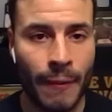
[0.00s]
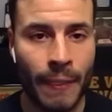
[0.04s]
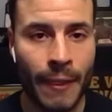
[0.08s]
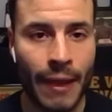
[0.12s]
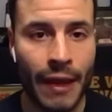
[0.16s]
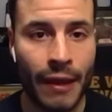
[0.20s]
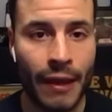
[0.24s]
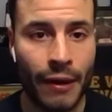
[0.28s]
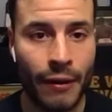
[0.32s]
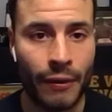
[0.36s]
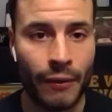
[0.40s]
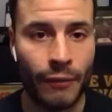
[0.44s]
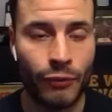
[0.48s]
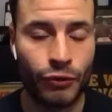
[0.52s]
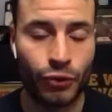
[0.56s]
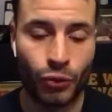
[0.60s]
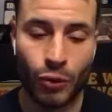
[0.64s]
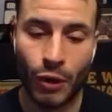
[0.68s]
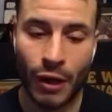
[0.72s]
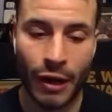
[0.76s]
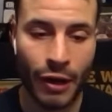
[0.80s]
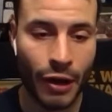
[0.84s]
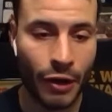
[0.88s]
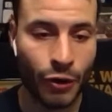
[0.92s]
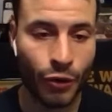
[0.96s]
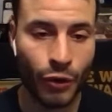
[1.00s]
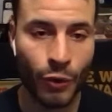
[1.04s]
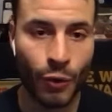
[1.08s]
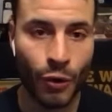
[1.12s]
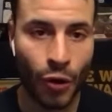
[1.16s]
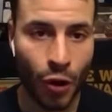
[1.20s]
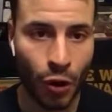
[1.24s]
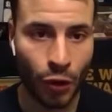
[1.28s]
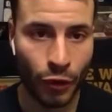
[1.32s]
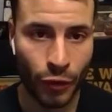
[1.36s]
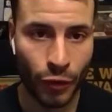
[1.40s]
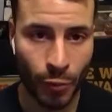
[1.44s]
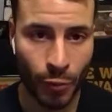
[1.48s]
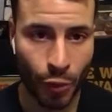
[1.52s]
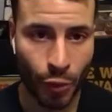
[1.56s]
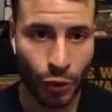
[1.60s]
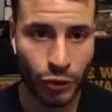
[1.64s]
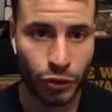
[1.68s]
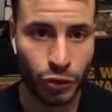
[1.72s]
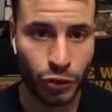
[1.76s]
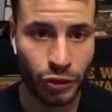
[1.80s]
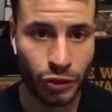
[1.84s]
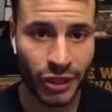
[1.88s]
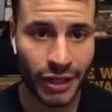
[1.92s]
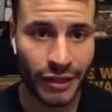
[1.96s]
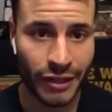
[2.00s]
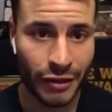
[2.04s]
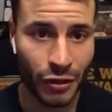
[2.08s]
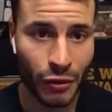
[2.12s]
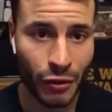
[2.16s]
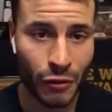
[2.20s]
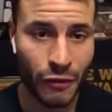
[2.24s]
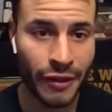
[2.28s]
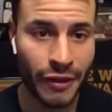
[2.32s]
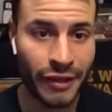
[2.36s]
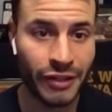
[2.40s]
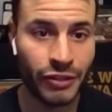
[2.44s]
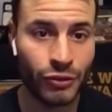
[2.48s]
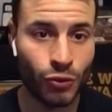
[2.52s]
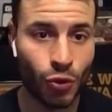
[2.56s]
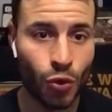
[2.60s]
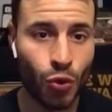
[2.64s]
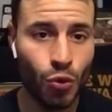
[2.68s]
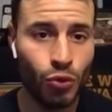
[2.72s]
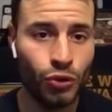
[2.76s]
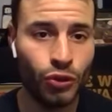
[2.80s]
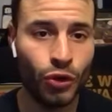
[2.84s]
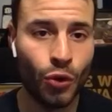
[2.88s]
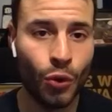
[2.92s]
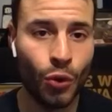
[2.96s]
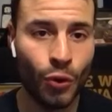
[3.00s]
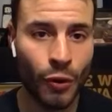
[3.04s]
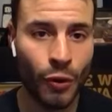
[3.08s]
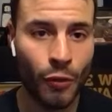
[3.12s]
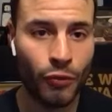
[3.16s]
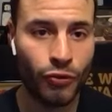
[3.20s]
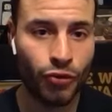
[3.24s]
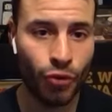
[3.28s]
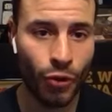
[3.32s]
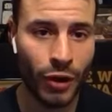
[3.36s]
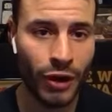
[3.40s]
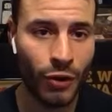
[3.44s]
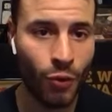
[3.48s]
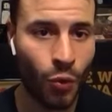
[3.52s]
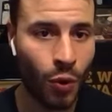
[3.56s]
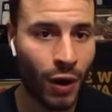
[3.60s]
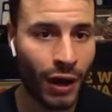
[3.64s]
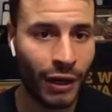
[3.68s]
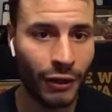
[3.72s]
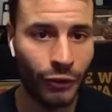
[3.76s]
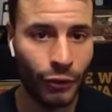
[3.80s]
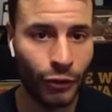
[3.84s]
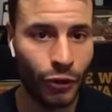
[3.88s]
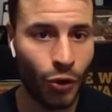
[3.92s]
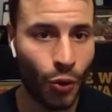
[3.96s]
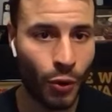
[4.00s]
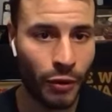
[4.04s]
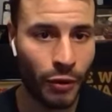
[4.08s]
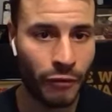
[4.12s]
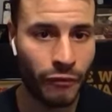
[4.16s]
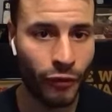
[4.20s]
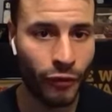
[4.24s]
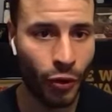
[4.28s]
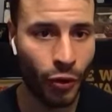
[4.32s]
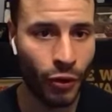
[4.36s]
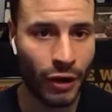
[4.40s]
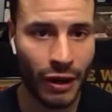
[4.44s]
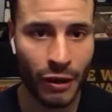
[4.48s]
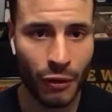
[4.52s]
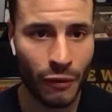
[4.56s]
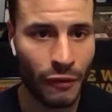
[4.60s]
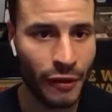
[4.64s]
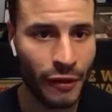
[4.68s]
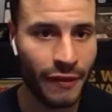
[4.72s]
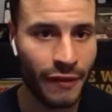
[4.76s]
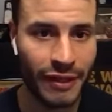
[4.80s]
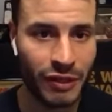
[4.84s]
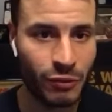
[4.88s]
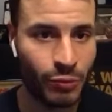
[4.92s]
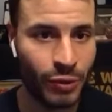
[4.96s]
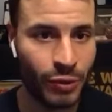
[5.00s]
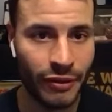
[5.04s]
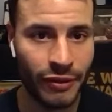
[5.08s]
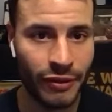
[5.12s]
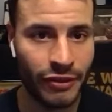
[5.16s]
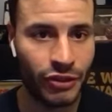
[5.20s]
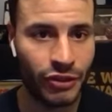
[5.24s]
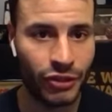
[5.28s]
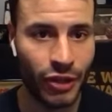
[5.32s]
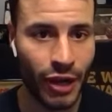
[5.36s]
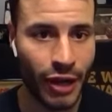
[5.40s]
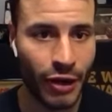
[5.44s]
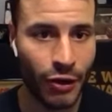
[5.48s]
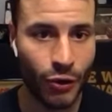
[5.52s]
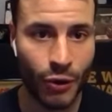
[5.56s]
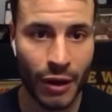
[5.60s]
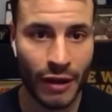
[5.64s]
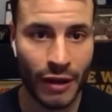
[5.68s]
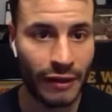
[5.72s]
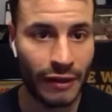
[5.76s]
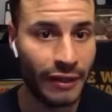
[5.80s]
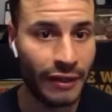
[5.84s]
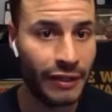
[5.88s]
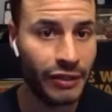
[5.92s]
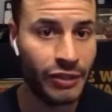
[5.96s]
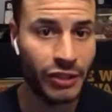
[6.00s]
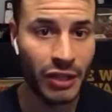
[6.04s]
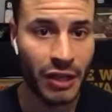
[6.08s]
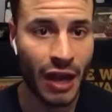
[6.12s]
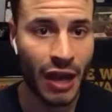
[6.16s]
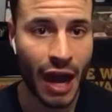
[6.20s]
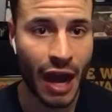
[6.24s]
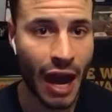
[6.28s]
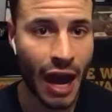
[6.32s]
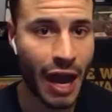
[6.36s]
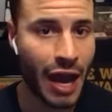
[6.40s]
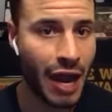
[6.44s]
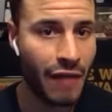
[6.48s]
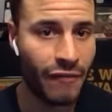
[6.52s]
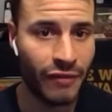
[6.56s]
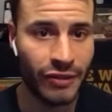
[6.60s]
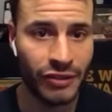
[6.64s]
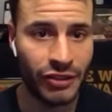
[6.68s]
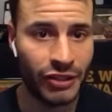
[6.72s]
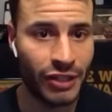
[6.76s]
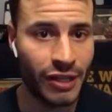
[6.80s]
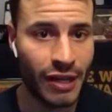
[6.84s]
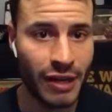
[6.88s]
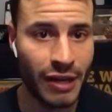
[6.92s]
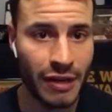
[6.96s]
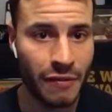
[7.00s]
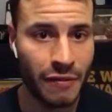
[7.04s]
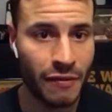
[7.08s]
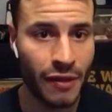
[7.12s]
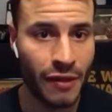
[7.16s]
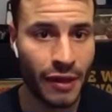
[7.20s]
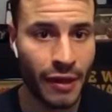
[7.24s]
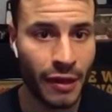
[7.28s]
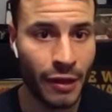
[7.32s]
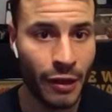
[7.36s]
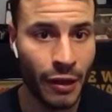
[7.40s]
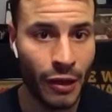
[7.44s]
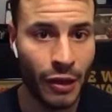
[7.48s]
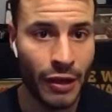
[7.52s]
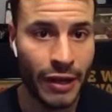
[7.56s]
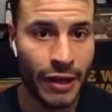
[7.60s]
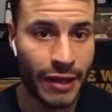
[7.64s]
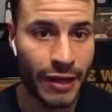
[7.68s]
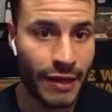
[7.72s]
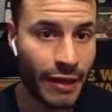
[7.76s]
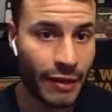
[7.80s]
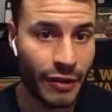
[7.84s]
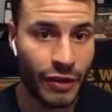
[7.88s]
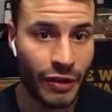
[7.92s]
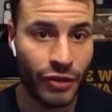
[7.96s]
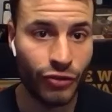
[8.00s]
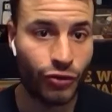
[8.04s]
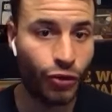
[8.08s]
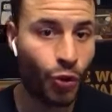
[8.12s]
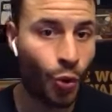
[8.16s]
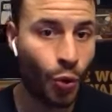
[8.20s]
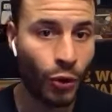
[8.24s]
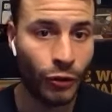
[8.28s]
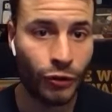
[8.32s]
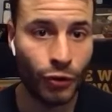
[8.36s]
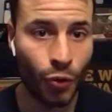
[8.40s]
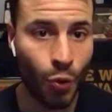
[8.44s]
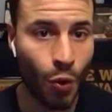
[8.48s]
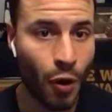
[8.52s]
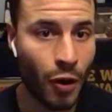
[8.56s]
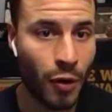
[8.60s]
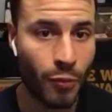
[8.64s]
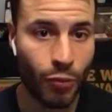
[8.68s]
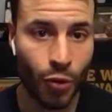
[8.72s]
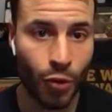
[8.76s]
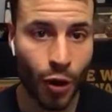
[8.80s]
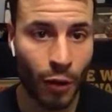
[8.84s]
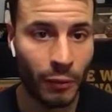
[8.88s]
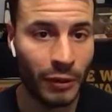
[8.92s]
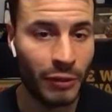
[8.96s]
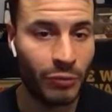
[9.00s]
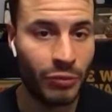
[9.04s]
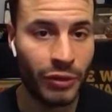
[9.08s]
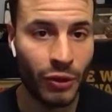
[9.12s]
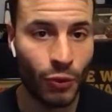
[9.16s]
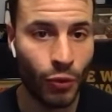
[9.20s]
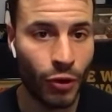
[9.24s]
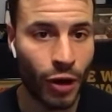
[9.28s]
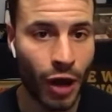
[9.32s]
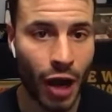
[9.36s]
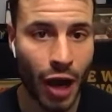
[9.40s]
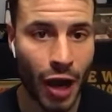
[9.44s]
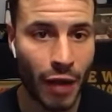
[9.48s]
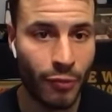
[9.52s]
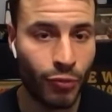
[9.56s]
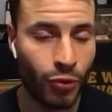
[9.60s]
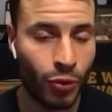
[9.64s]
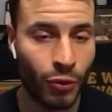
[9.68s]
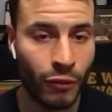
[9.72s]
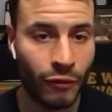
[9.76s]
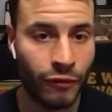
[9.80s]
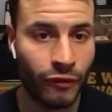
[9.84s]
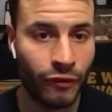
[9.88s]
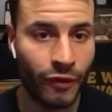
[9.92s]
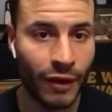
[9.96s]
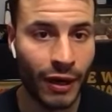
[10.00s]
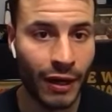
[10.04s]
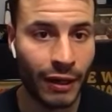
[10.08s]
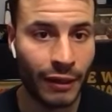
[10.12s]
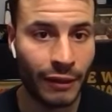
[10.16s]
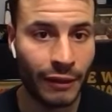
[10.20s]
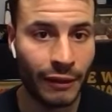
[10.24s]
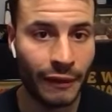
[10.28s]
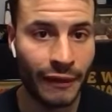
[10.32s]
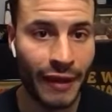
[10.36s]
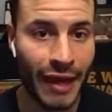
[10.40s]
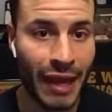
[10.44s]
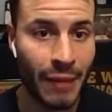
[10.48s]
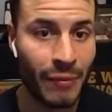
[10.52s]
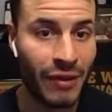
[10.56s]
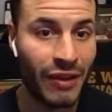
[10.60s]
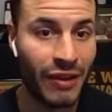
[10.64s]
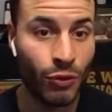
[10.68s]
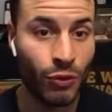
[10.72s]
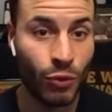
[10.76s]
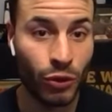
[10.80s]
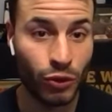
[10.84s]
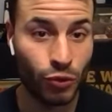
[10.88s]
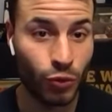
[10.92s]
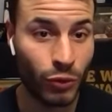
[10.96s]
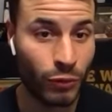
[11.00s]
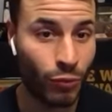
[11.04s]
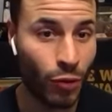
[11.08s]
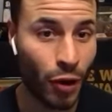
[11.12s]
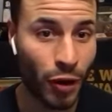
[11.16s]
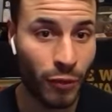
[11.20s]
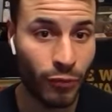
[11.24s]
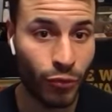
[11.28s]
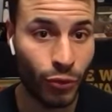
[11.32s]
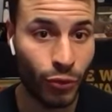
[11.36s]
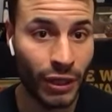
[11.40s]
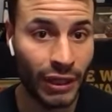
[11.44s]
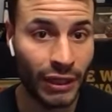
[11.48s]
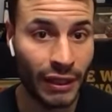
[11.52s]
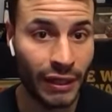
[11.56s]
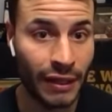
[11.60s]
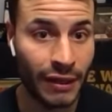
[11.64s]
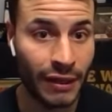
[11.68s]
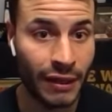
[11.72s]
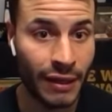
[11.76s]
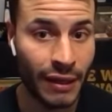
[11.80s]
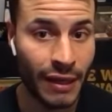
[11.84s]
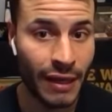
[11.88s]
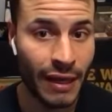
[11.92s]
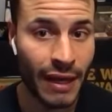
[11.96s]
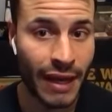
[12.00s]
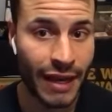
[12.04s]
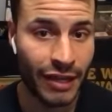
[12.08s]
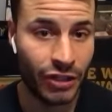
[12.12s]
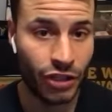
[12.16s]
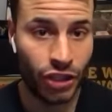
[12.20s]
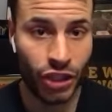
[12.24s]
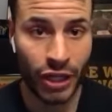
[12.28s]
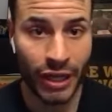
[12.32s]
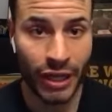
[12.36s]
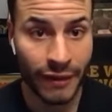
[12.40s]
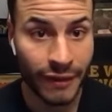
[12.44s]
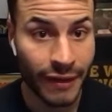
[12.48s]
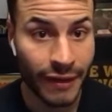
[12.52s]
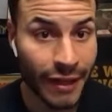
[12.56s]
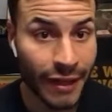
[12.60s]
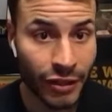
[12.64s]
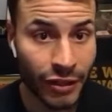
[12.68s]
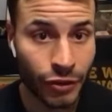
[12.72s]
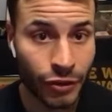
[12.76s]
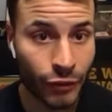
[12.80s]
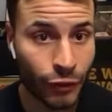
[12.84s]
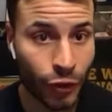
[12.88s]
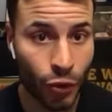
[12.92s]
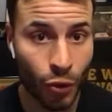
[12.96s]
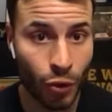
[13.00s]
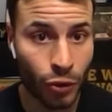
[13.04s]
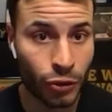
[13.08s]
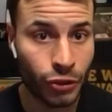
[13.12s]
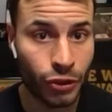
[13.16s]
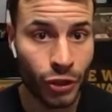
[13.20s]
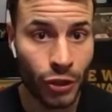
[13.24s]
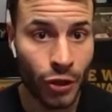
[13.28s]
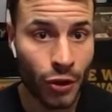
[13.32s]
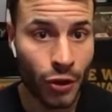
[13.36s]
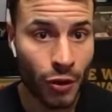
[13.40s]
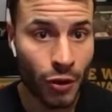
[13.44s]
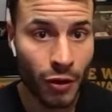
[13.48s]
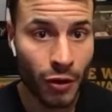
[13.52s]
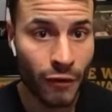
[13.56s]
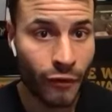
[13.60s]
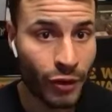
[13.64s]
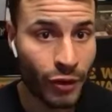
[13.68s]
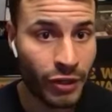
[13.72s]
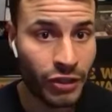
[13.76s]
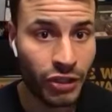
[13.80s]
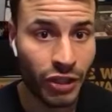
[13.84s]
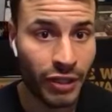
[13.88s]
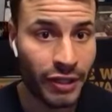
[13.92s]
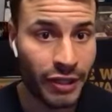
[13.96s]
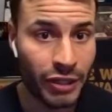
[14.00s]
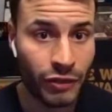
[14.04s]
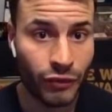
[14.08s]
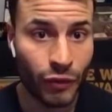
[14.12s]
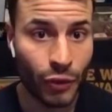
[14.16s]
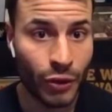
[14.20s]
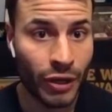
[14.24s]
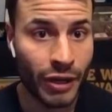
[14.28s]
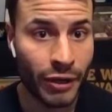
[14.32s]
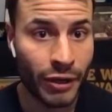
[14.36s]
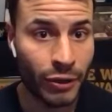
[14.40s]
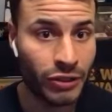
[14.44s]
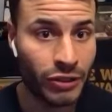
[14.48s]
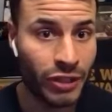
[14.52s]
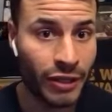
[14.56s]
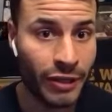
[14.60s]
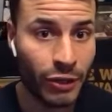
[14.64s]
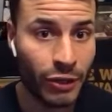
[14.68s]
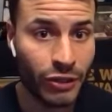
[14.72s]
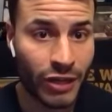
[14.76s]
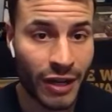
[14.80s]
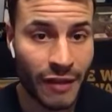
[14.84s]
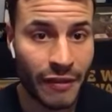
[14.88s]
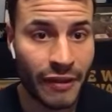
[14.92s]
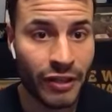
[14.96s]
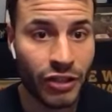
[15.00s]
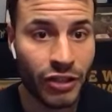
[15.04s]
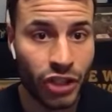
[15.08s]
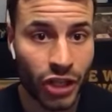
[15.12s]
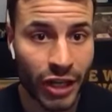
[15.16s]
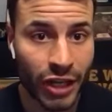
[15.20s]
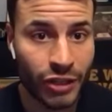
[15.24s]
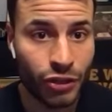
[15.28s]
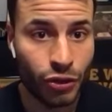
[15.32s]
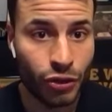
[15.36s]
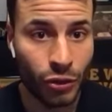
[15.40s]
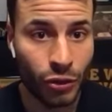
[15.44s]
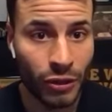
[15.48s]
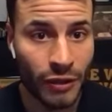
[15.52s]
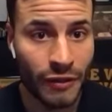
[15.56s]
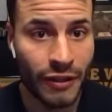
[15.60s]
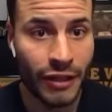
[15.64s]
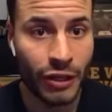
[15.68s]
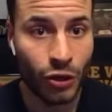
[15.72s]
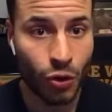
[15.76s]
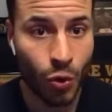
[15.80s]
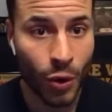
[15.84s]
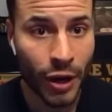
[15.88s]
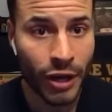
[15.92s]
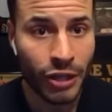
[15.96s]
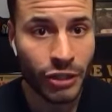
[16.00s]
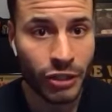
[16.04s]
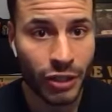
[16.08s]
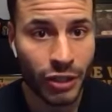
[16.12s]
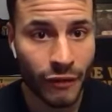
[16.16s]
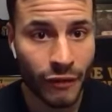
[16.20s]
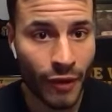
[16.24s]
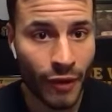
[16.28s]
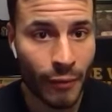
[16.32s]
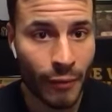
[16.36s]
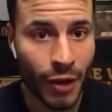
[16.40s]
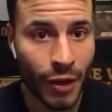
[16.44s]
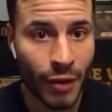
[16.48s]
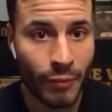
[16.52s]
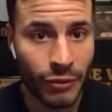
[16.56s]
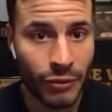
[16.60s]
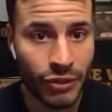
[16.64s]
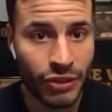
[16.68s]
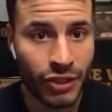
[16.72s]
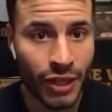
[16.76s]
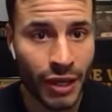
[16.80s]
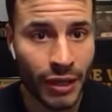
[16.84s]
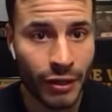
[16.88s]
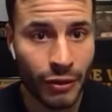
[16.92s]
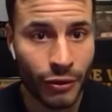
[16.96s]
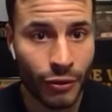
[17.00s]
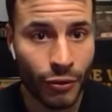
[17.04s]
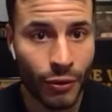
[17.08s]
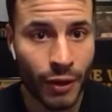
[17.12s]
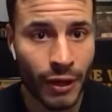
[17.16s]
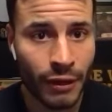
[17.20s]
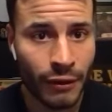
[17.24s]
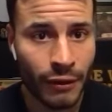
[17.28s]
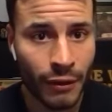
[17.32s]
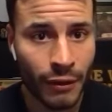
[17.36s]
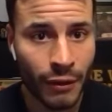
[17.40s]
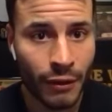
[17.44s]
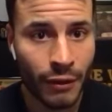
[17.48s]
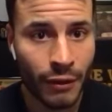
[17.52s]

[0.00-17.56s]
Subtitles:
And so I agree with all of the points you're saying. The other thing is, who's going to train Wilder going forward? I don't think that's been decided, or at least I haven't seen anything. He's going to want to probably be with a high-profile name. He was with Mark Breland and JD's, of course, our friend JD's for years and years. And I think Jay's still in the equation, if I'm not mistaken, correct?